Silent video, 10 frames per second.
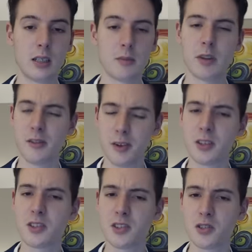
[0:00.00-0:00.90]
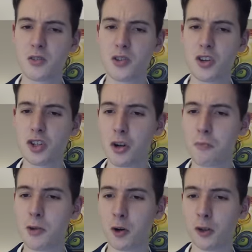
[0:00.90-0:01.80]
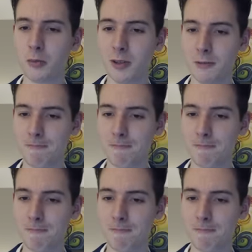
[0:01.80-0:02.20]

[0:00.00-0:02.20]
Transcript: But I think this, sh this should be holdable.